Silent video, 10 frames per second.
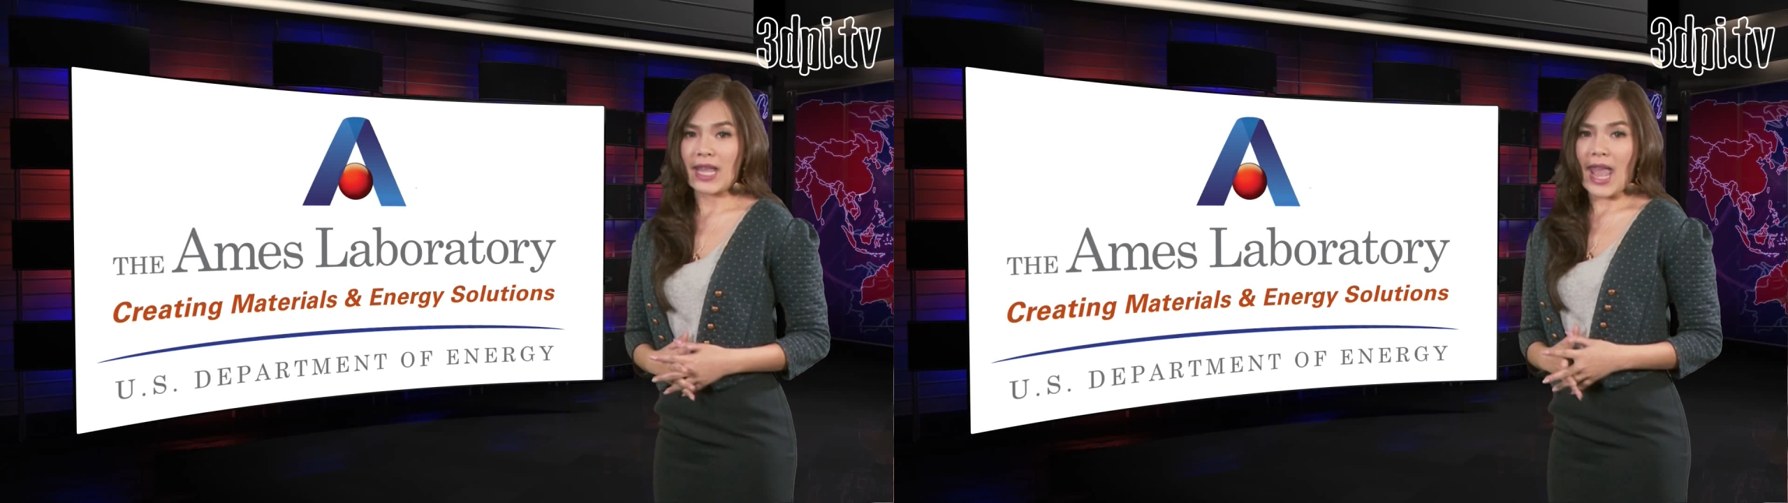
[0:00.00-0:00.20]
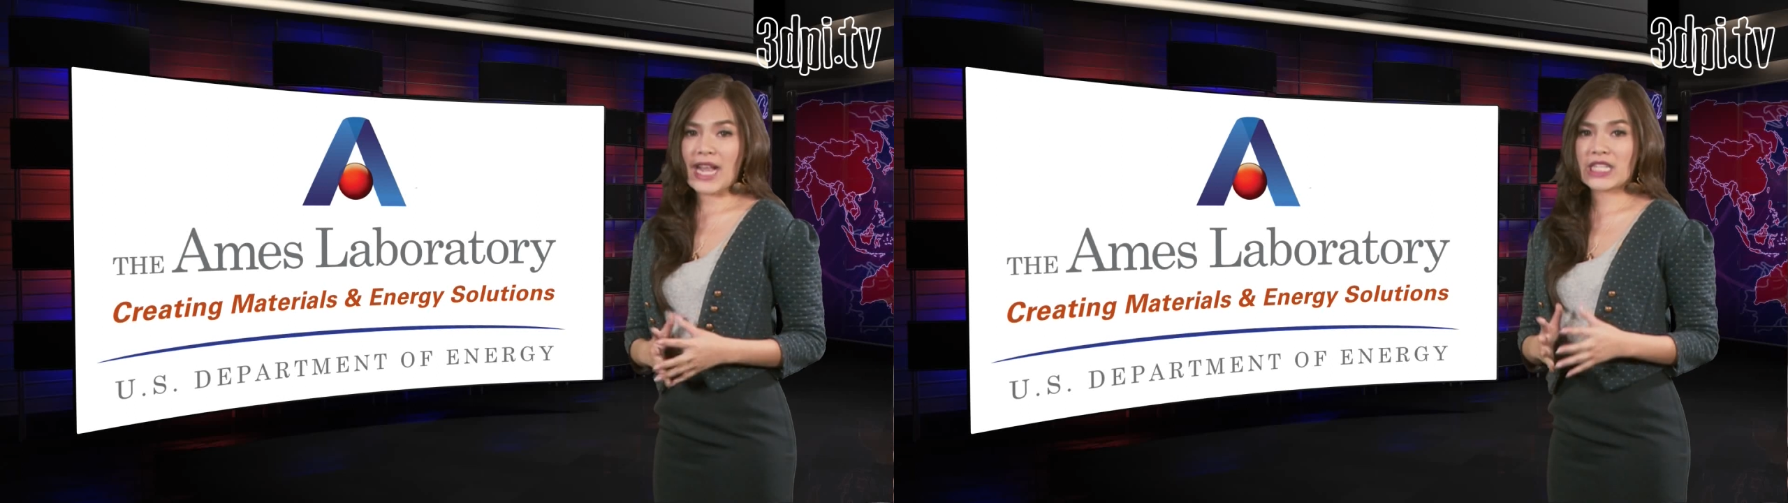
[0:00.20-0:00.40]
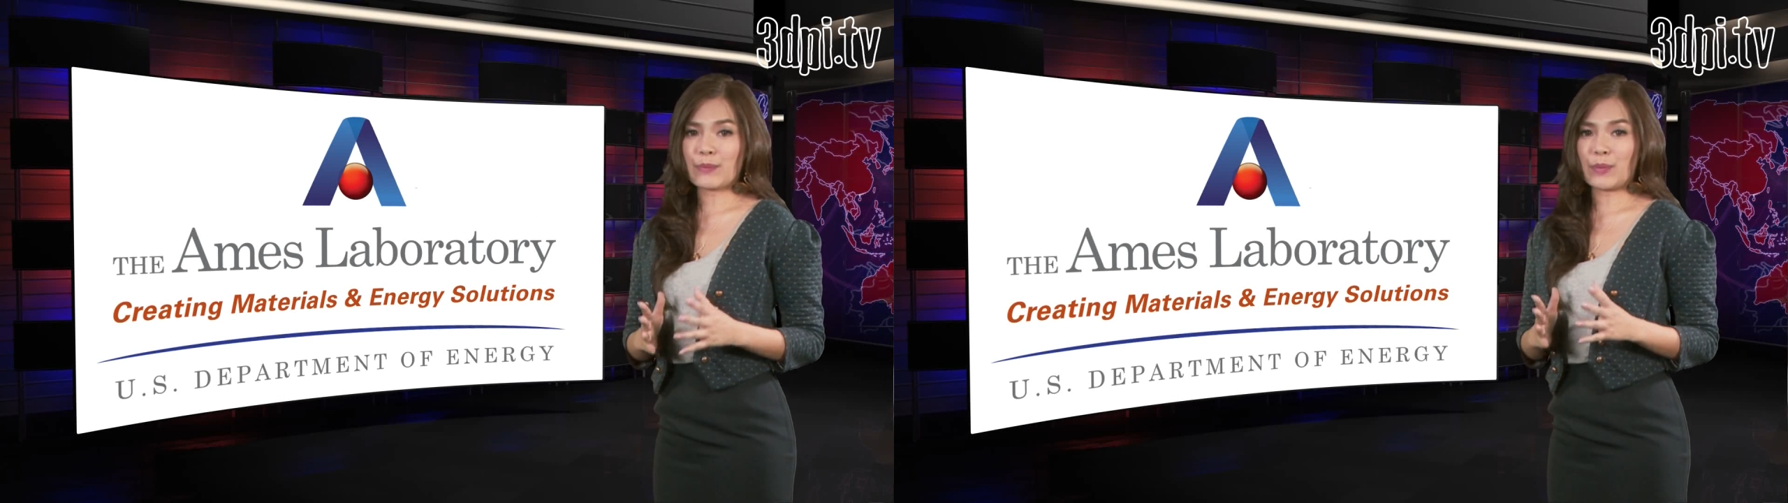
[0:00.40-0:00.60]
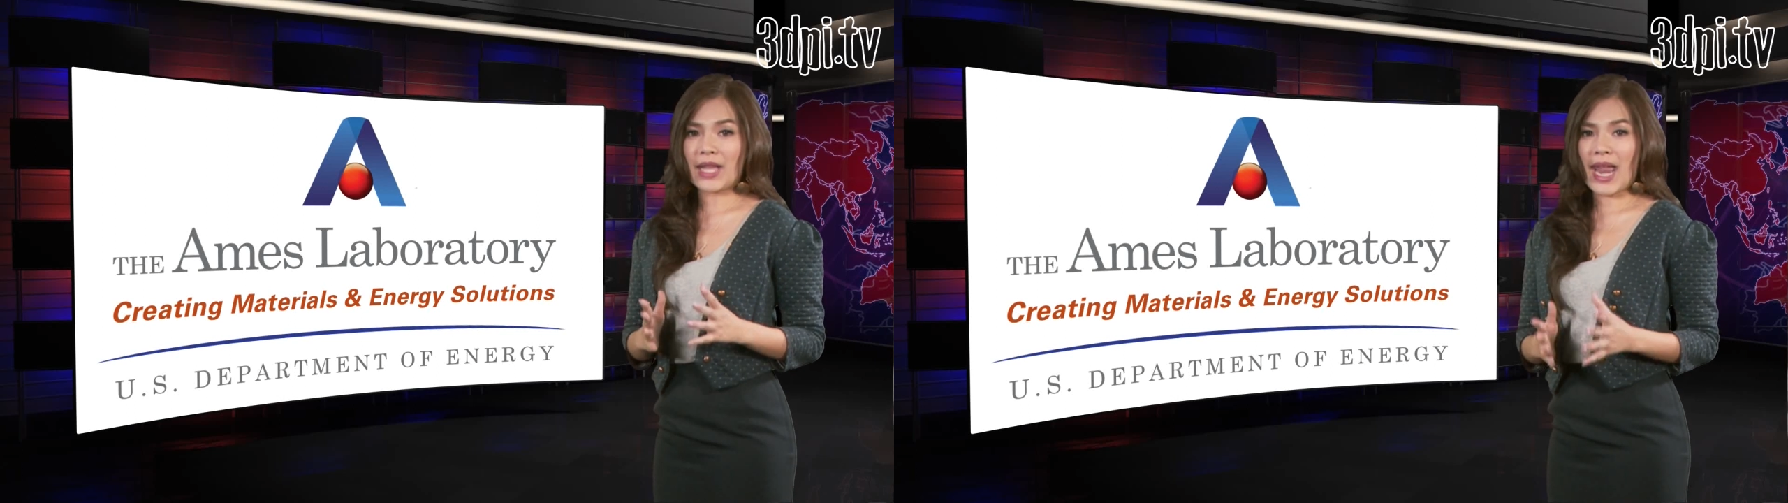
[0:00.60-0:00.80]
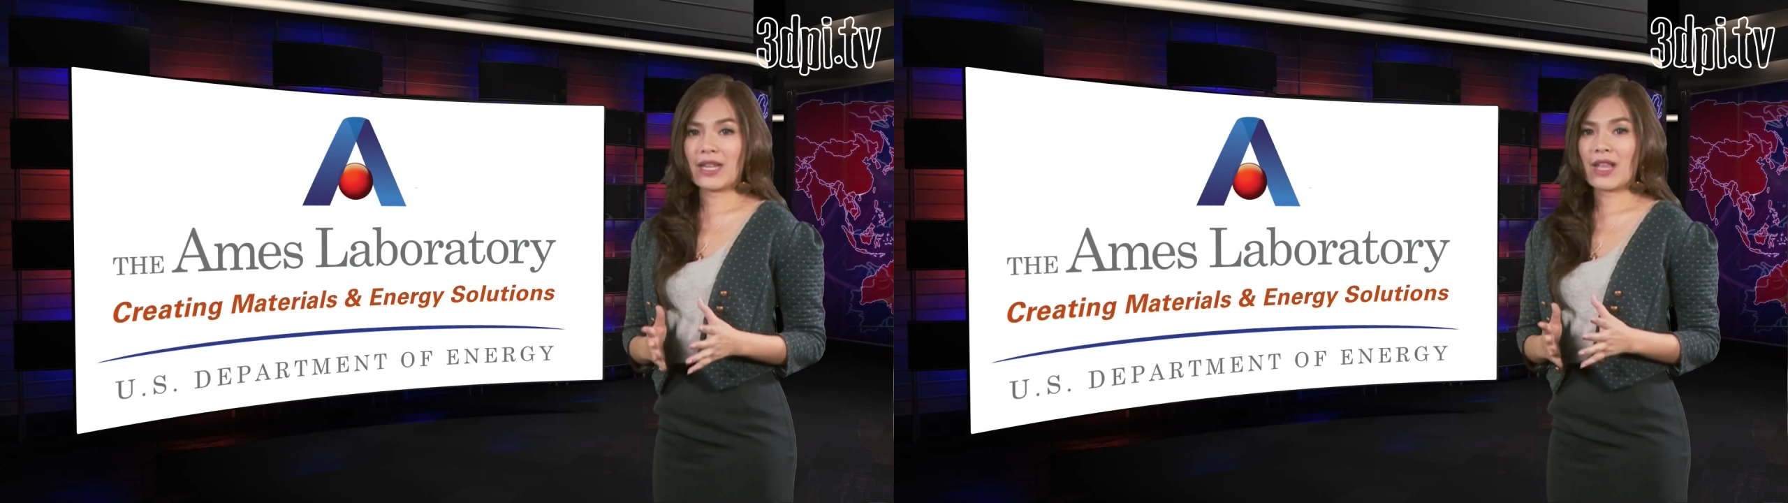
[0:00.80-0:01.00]

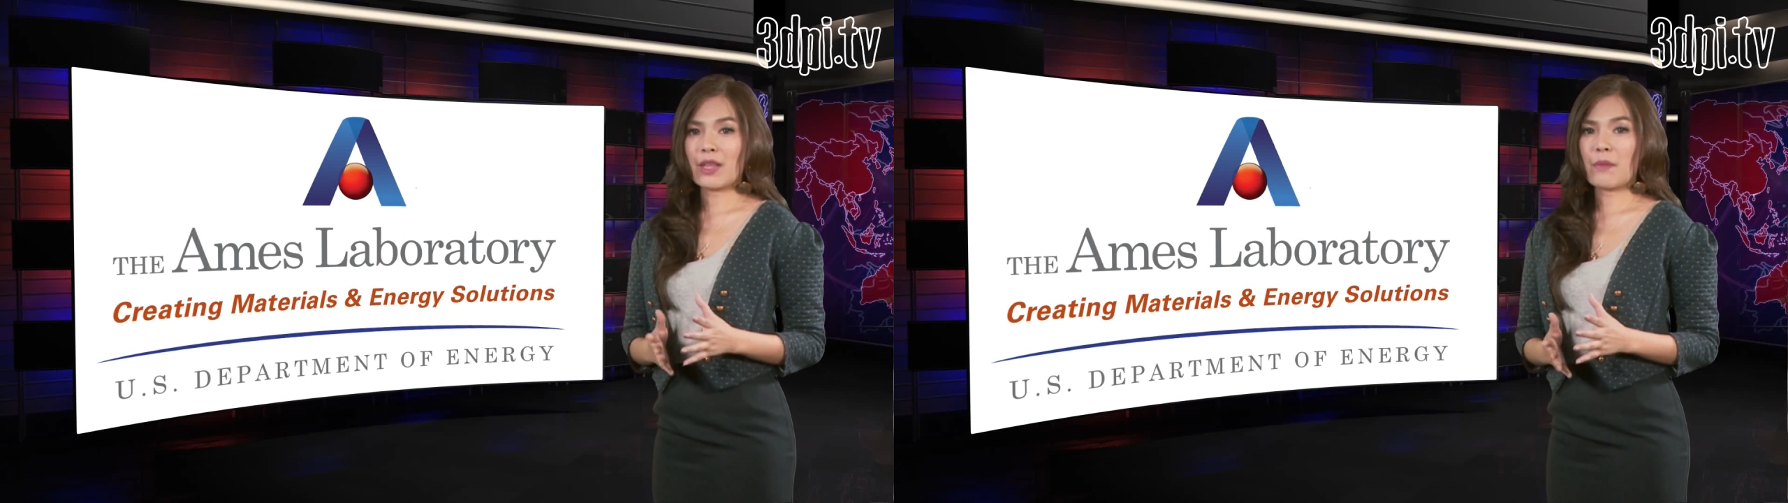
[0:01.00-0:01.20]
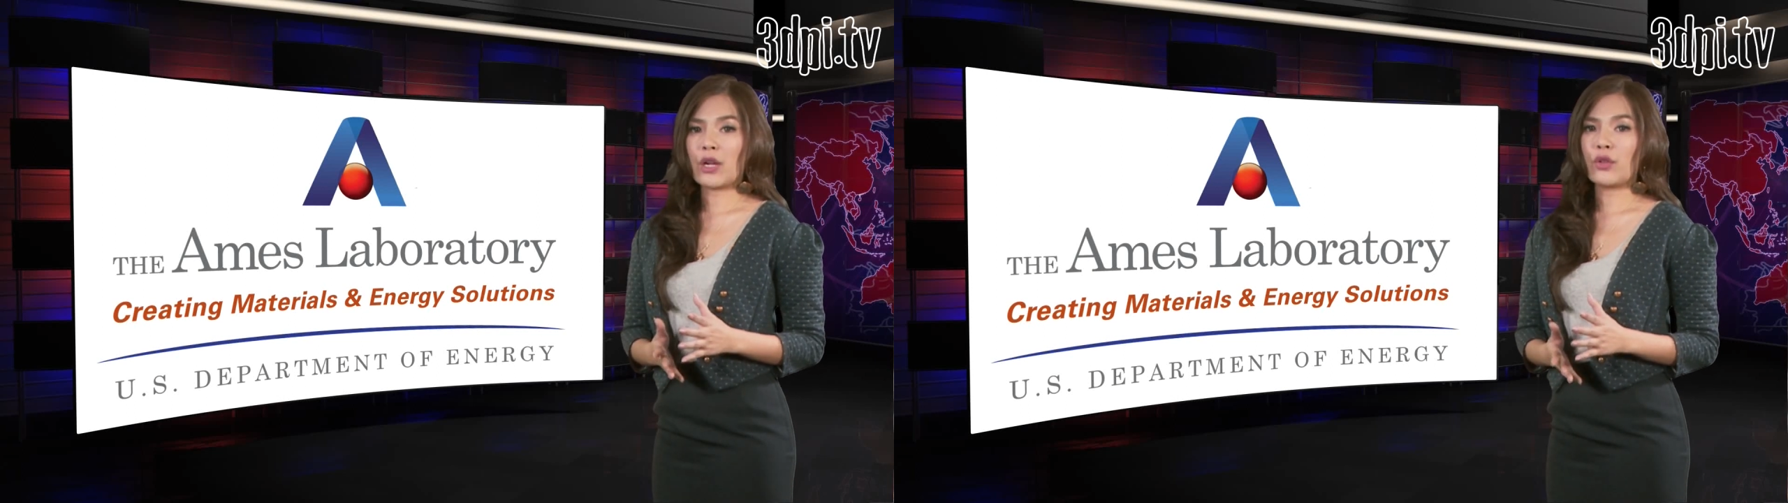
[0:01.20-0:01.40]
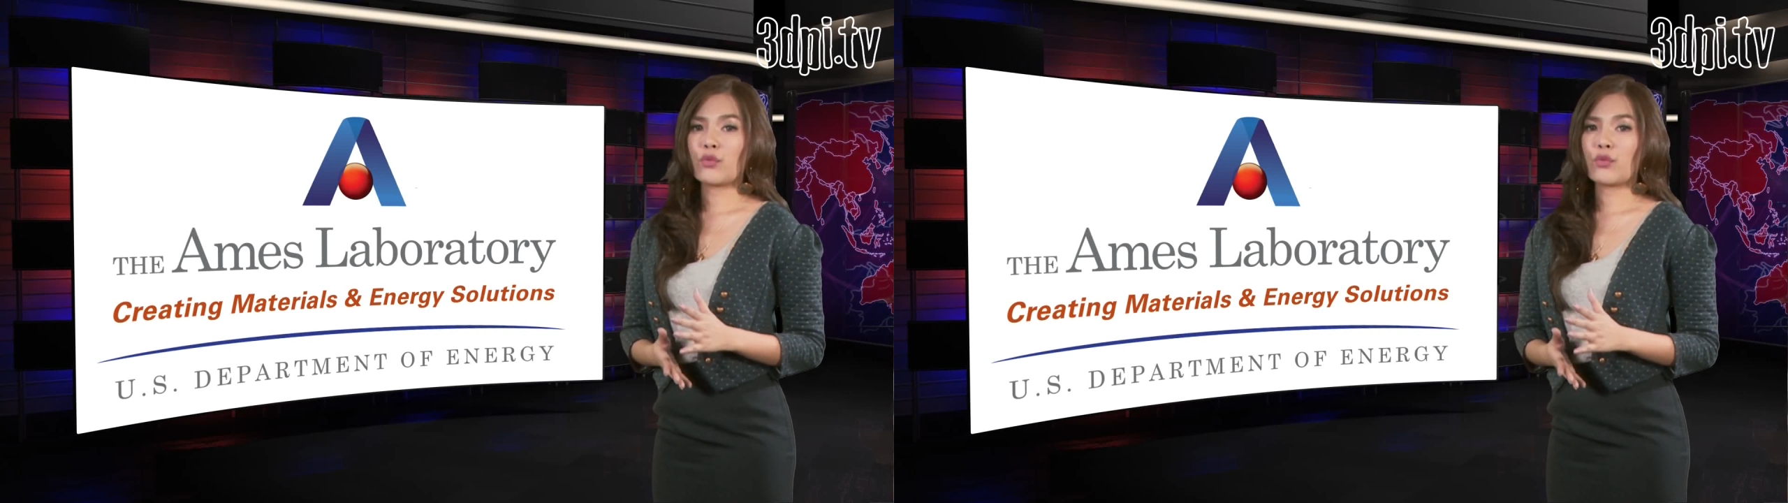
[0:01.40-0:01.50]
explained that the metal